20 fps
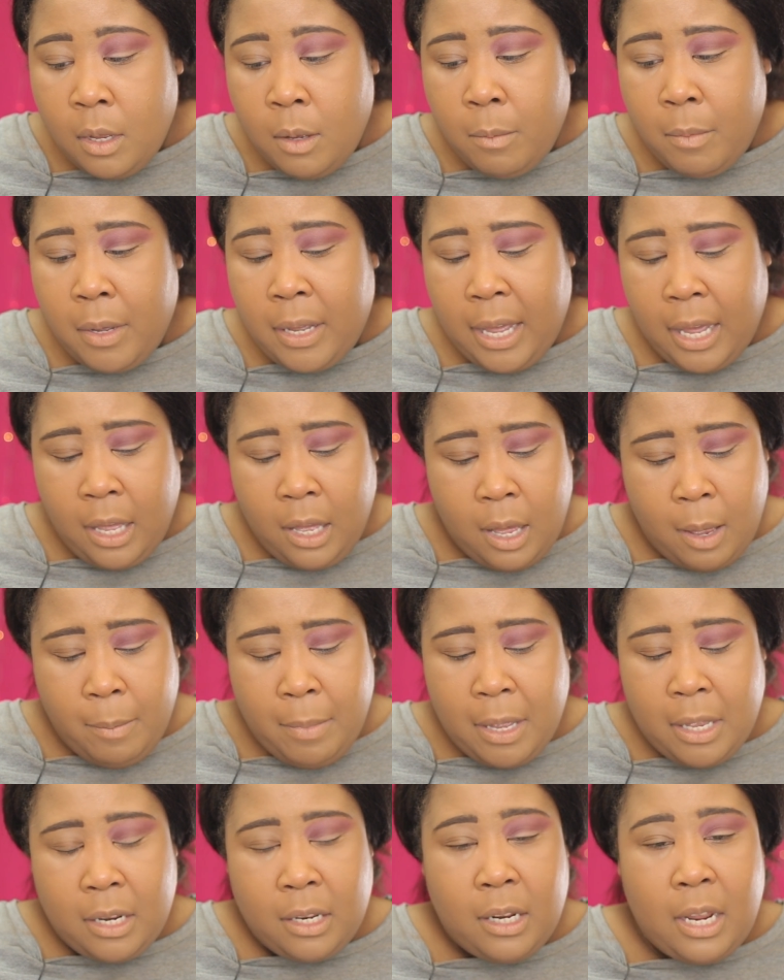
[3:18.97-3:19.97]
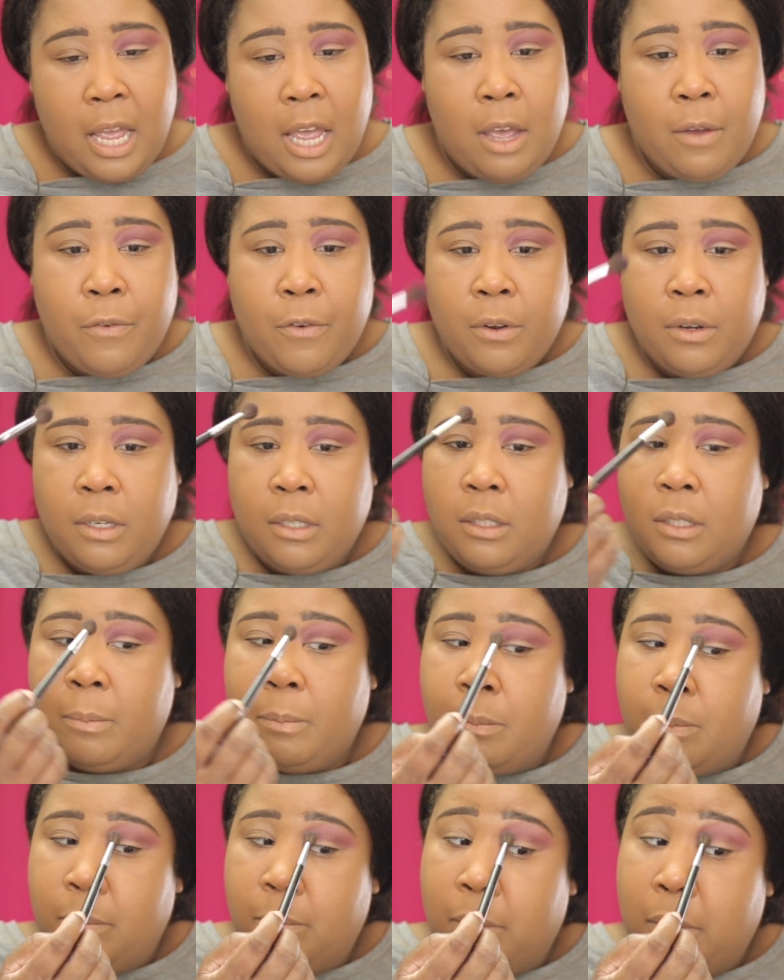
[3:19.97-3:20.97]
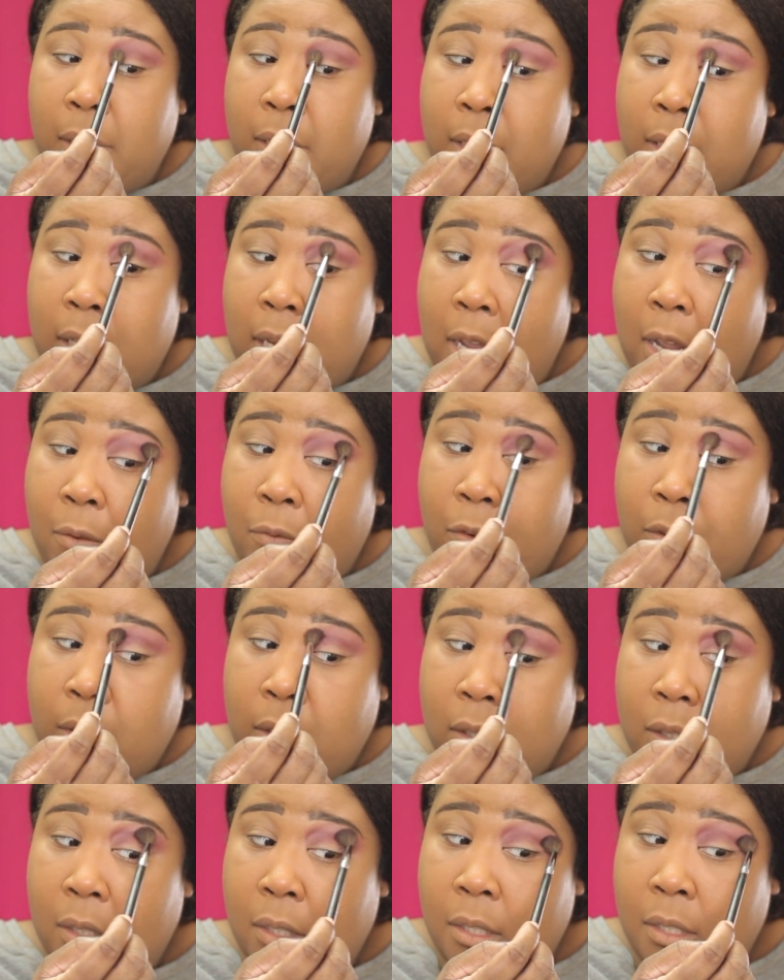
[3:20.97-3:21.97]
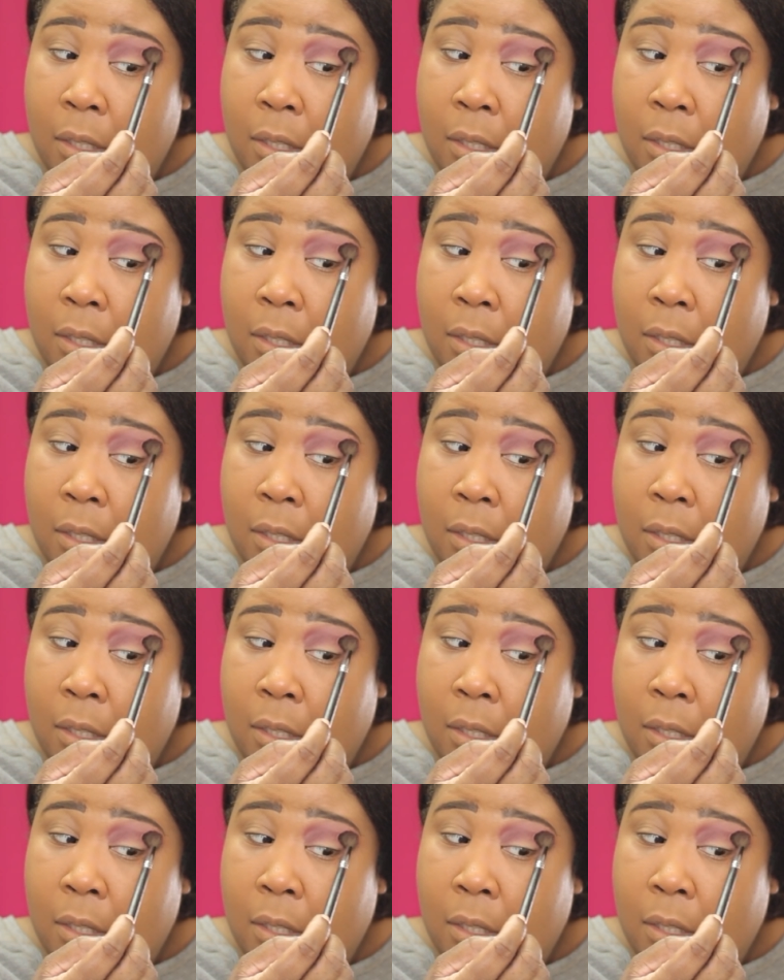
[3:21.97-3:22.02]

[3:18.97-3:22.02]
But yeah, I mean, effortless blending, effortless.